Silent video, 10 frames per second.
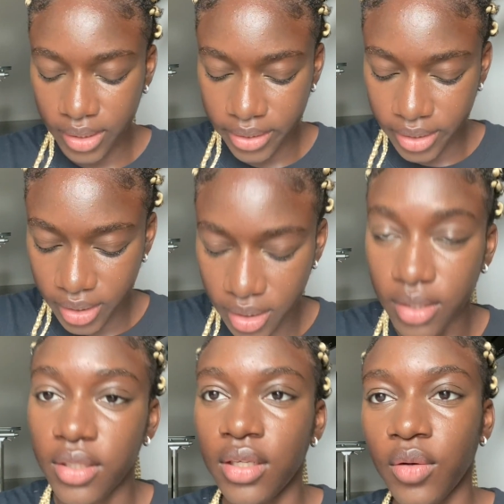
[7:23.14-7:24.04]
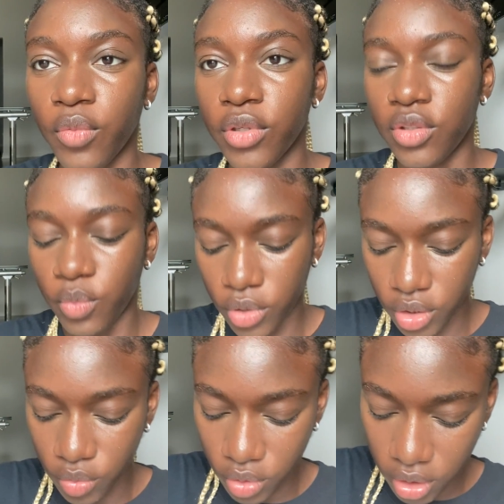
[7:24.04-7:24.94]
And what you want
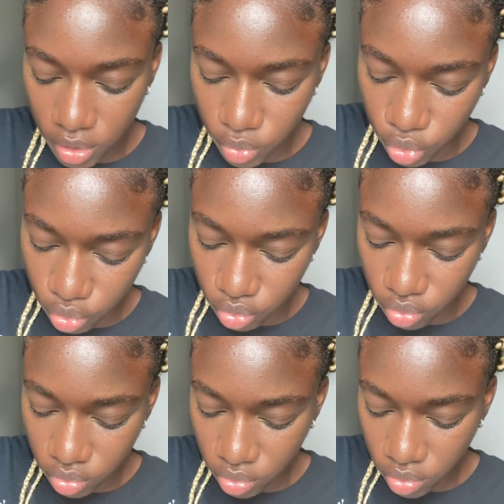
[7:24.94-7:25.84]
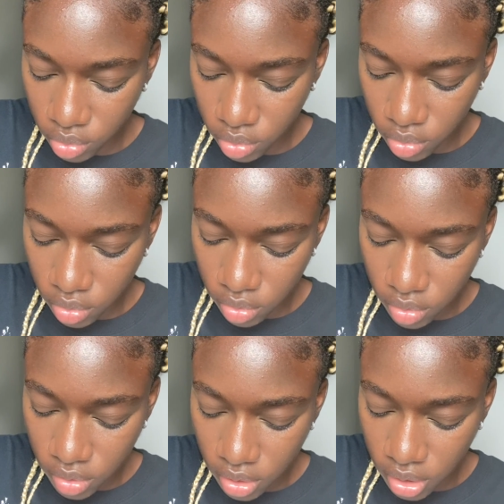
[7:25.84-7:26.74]
to do
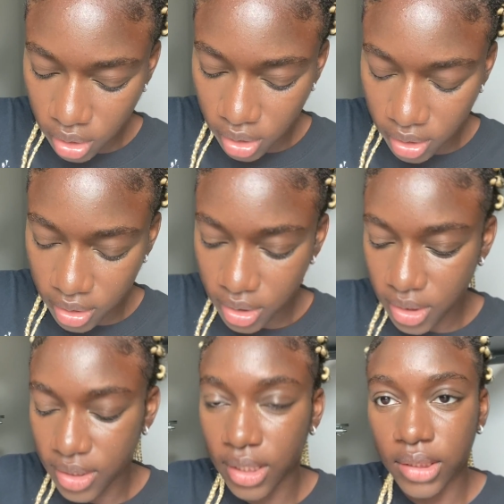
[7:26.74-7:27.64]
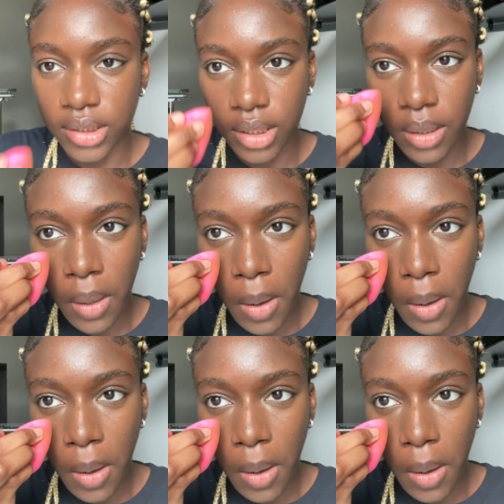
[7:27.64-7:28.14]
is set it.